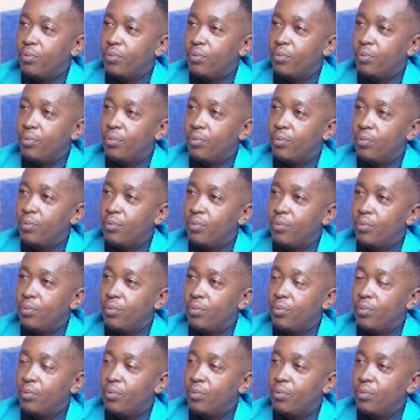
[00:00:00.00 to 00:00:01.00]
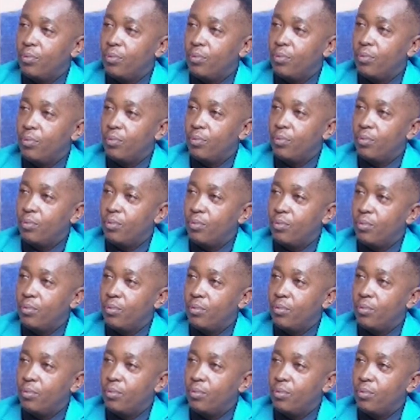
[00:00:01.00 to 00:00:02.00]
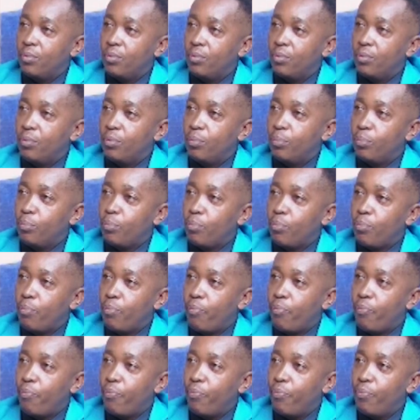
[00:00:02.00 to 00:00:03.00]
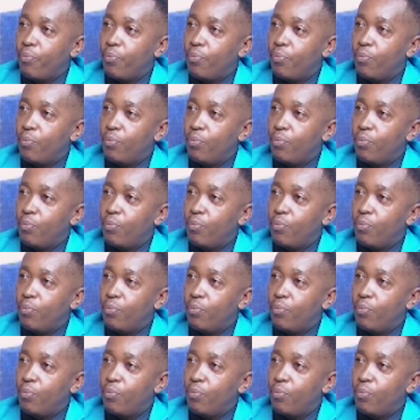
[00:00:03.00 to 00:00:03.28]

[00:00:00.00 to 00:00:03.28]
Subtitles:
(not speaking)